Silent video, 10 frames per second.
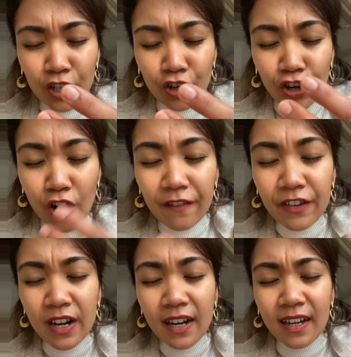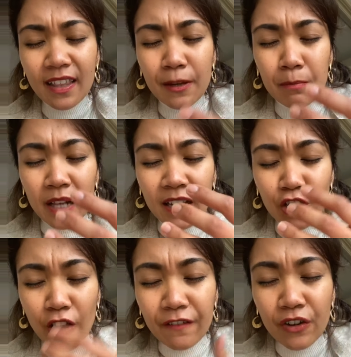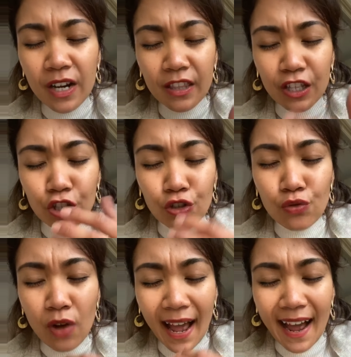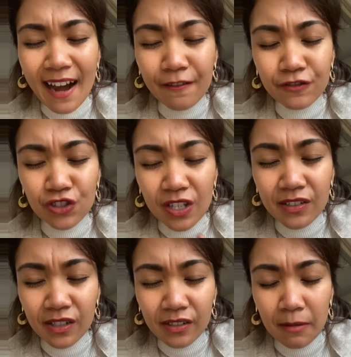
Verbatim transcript: your covering, the blood covering that you have, Jesus,